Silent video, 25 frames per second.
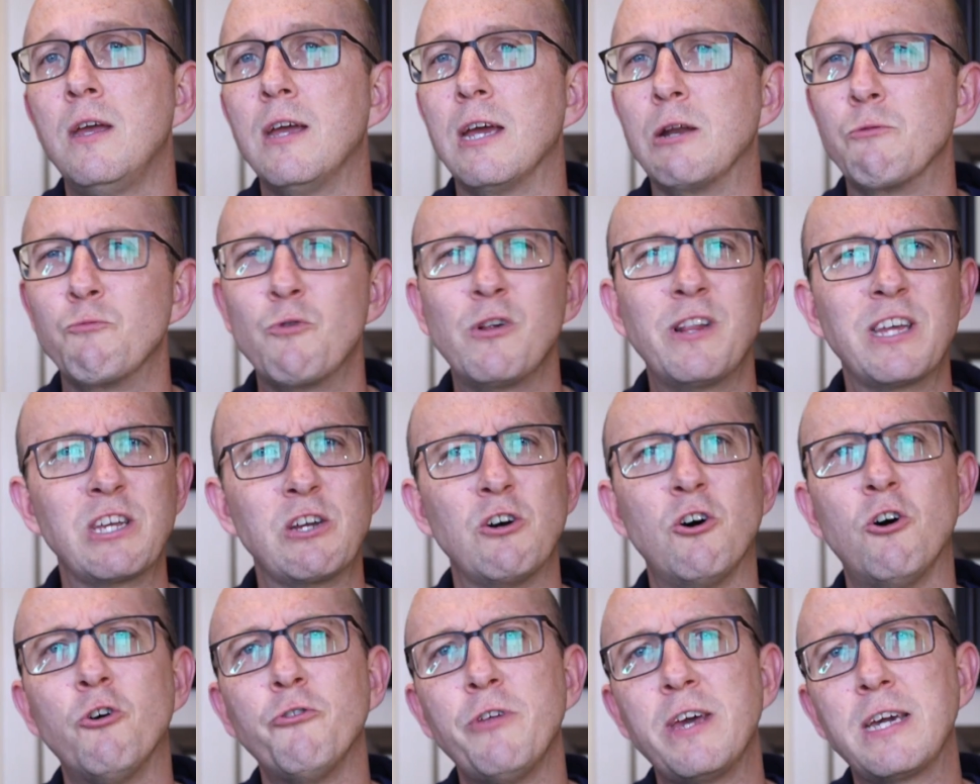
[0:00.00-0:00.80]
And
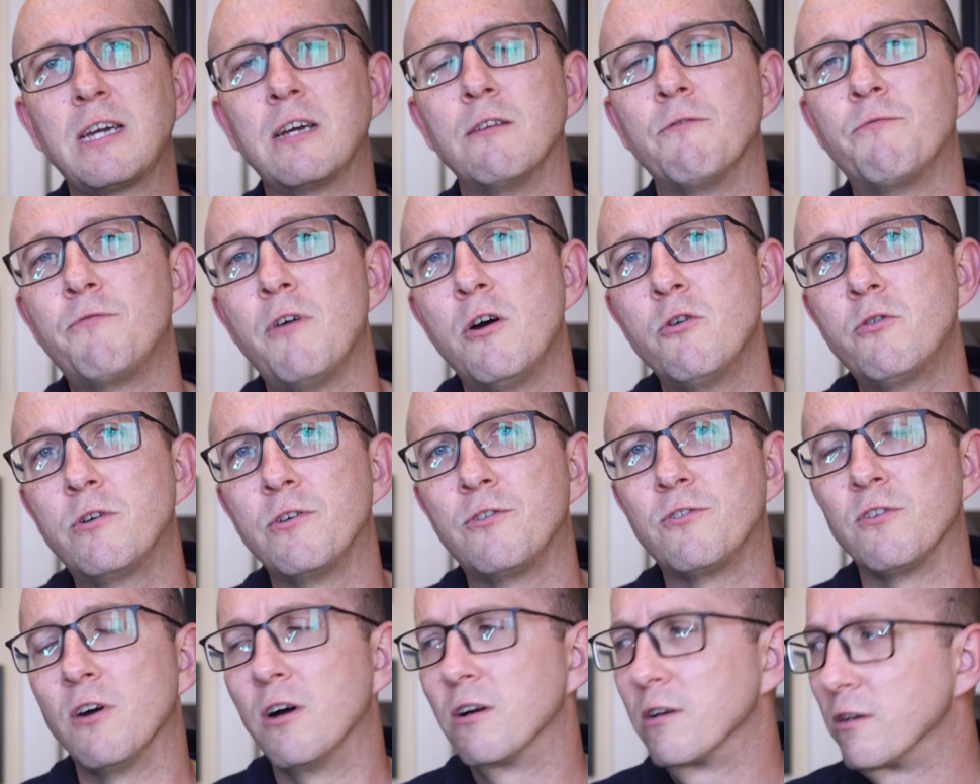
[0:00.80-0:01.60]
really all they can
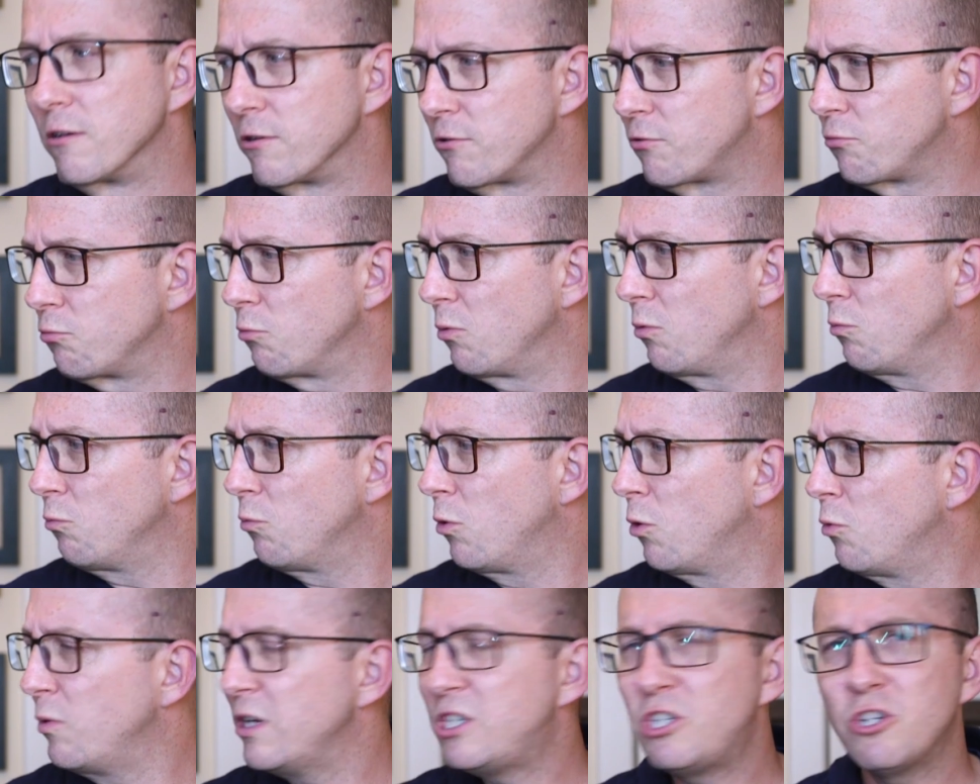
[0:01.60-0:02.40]
focus on is,
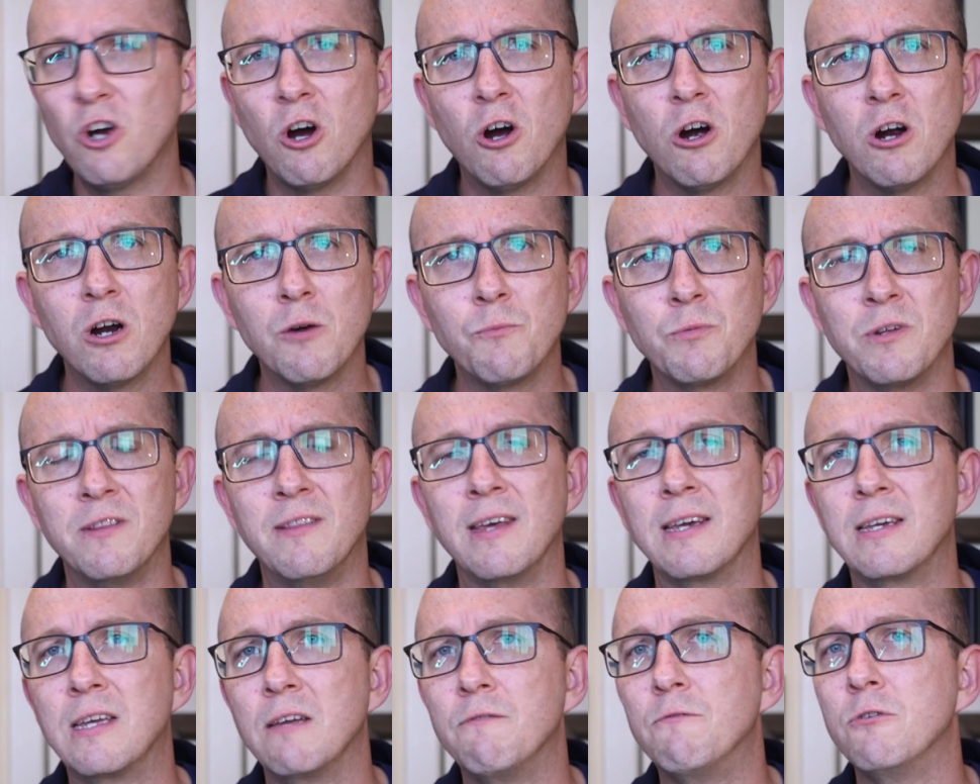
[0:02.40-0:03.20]
well, which arm
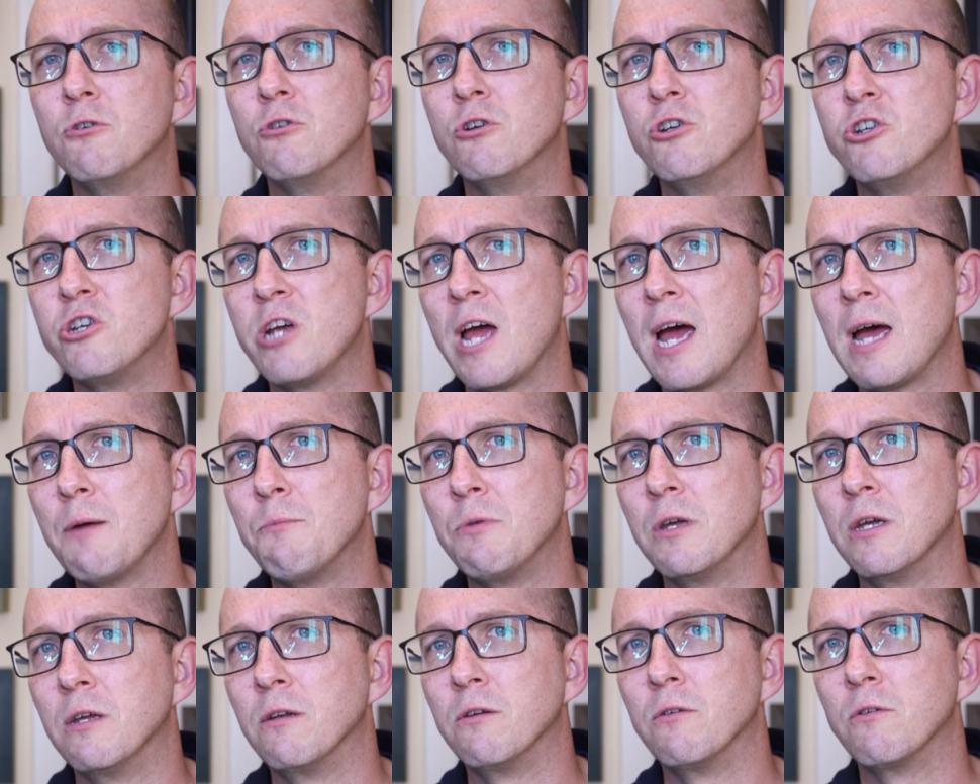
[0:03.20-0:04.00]
did they give you a
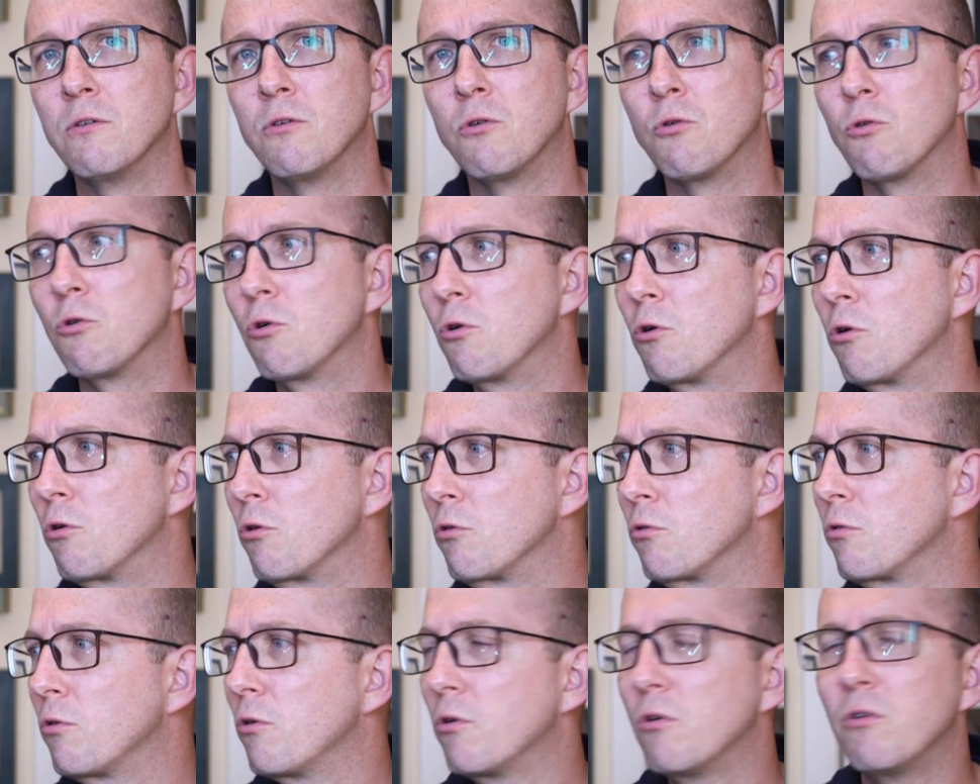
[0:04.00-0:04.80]
jab in?
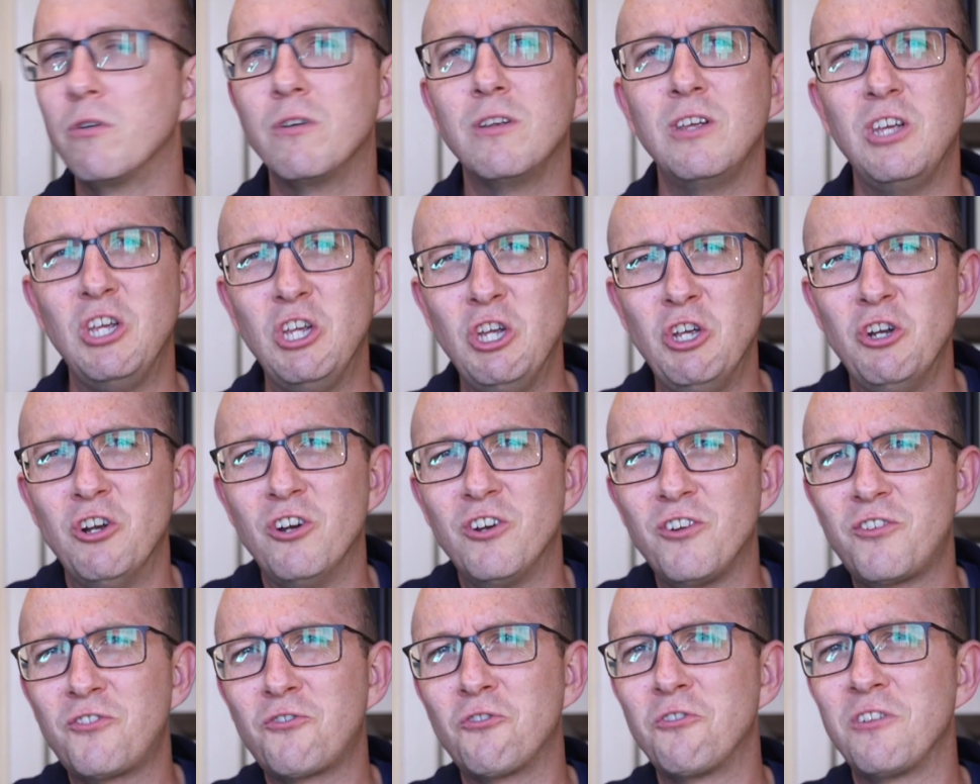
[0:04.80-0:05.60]
Or you
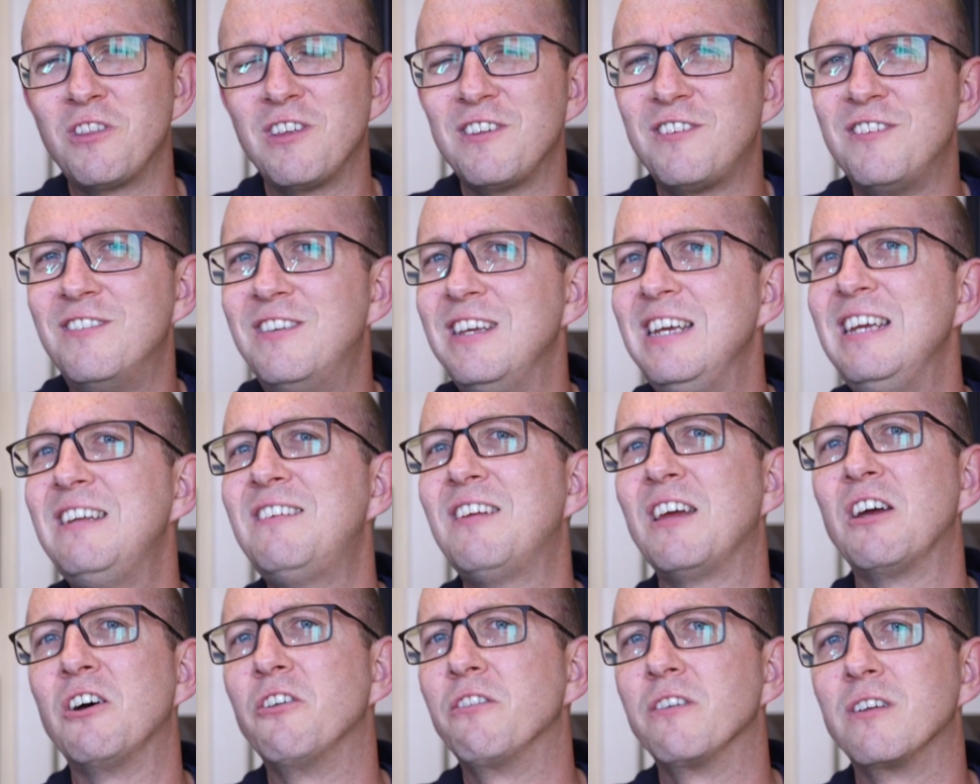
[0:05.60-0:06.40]
know, just sort of this
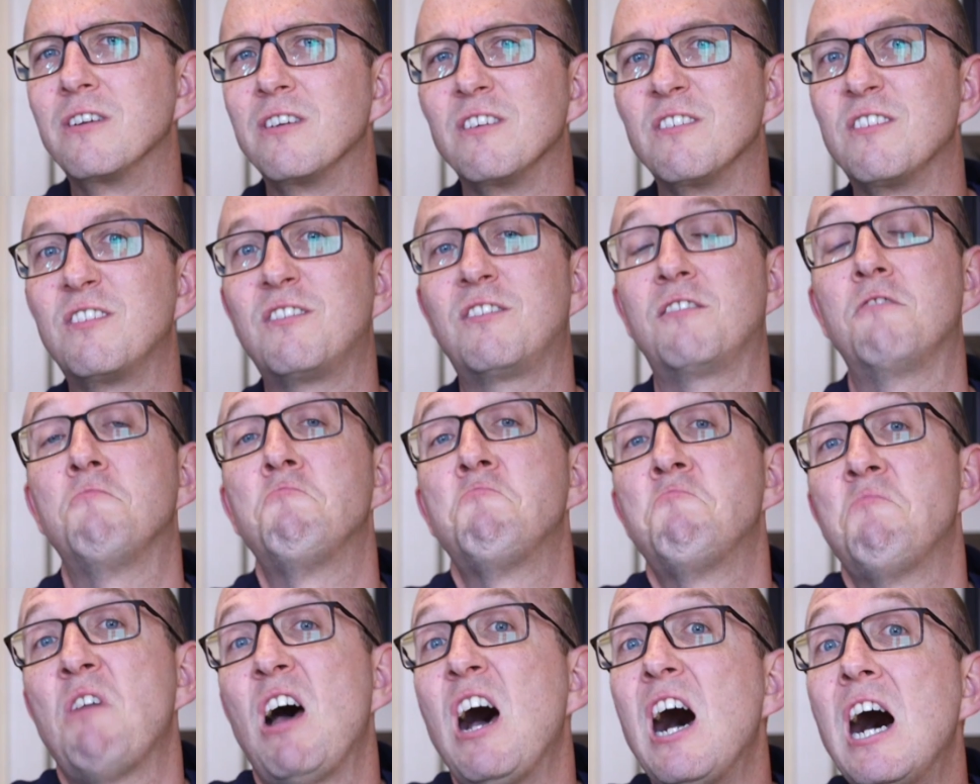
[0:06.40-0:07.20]
detail that is
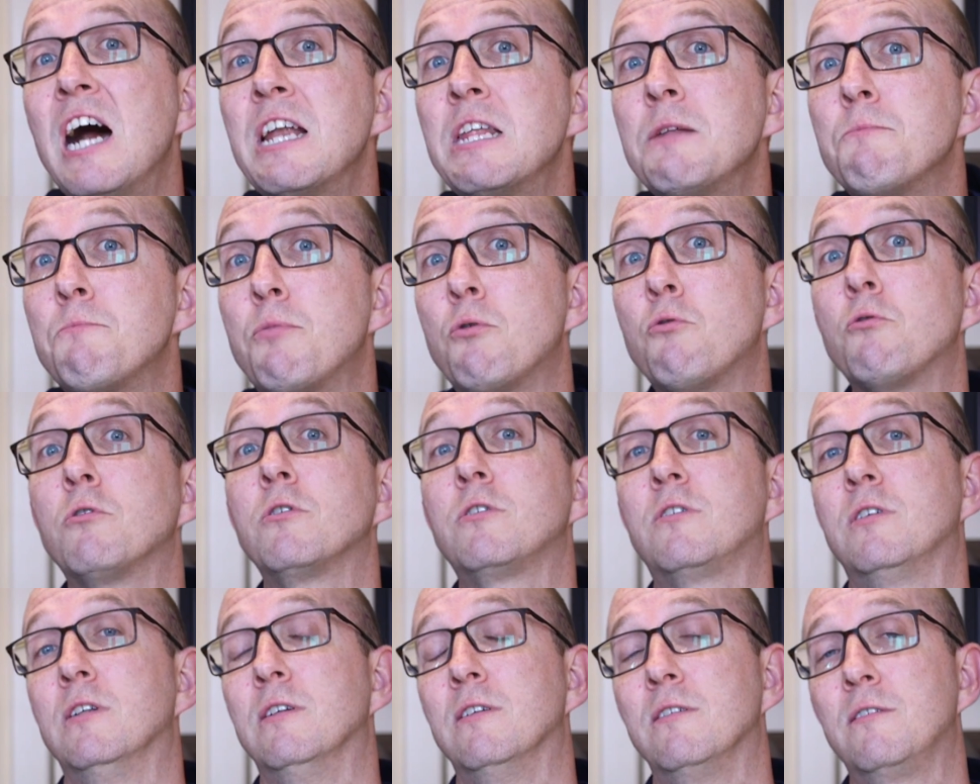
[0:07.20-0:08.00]

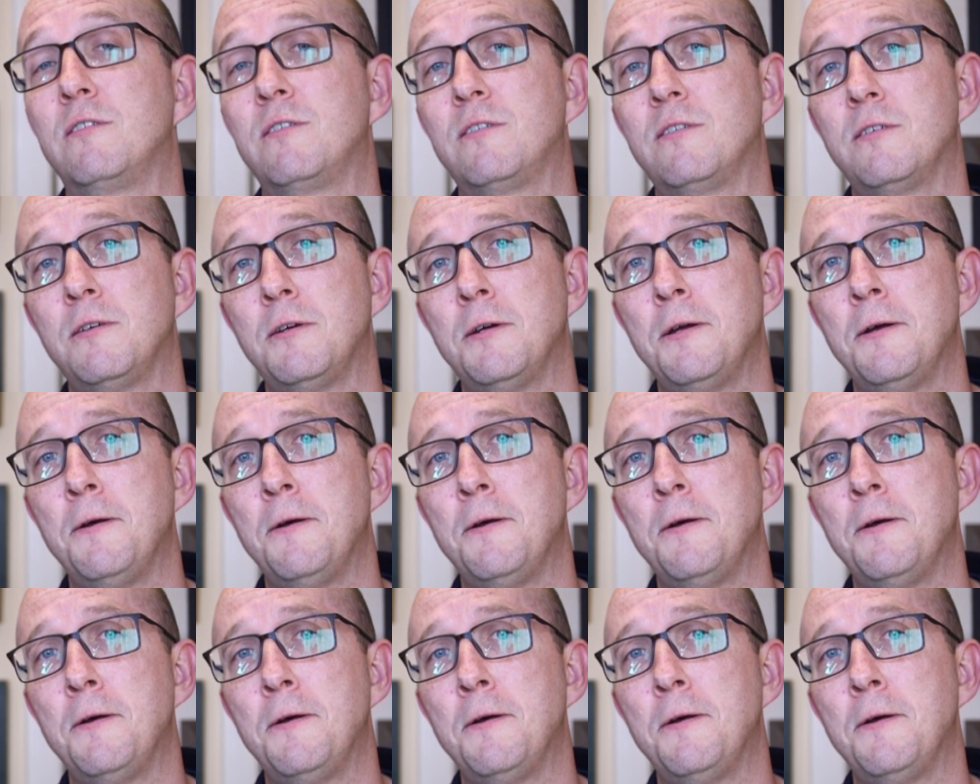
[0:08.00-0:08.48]
unimportant,